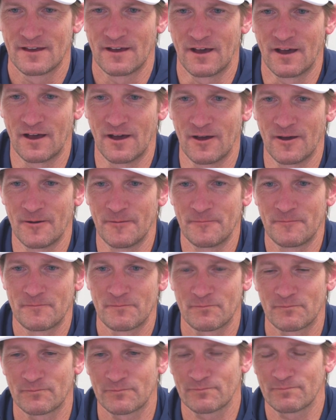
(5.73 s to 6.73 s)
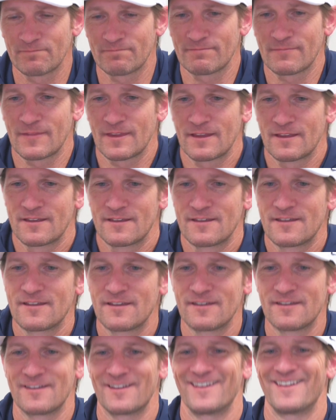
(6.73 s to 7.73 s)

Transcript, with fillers: Um, who the starter is.